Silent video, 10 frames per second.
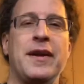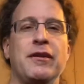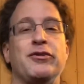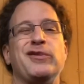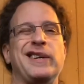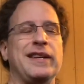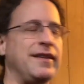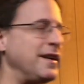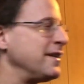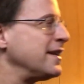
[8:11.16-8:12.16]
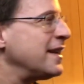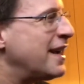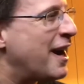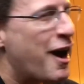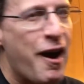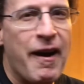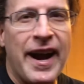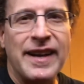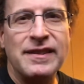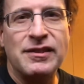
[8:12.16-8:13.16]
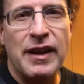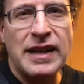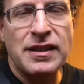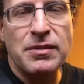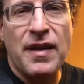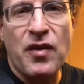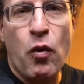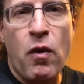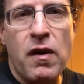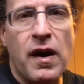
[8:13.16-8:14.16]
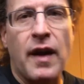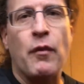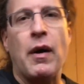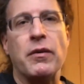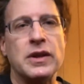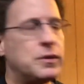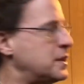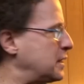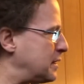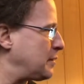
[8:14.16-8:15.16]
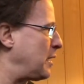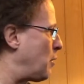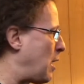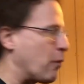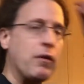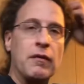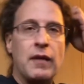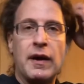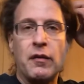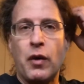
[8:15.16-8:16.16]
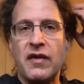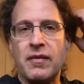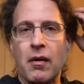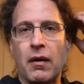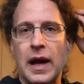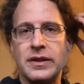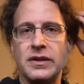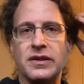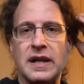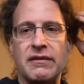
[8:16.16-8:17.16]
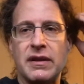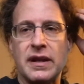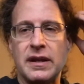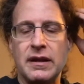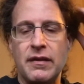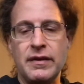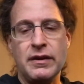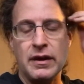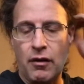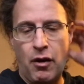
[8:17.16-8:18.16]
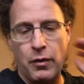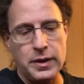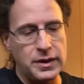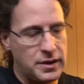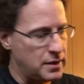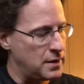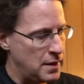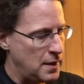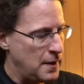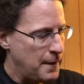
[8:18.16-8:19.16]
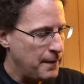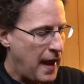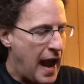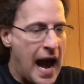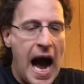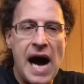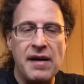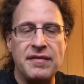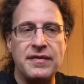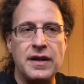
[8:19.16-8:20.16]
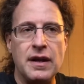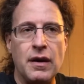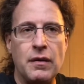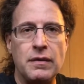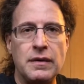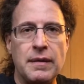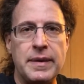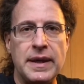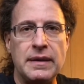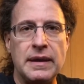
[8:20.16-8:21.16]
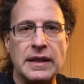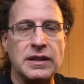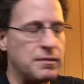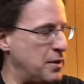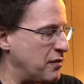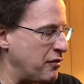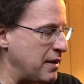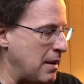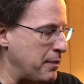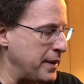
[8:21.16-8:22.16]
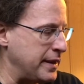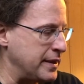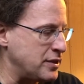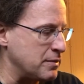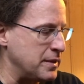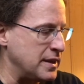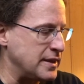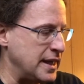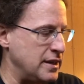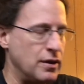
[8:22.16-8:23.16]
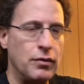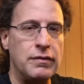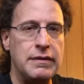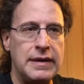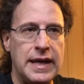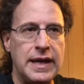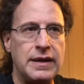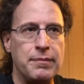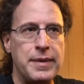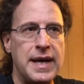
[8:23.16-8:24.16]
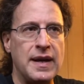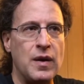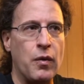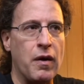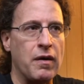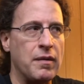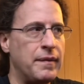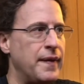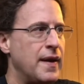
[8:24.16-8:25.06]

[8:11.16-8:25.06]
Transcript: Little swing in there. All right, so that's some stuff to work on while we're doing, while we're like away from our lessons and everything. You can always have, I mean, that's the beautiful thing about playing an instrument is that you don't need to be anywhere to,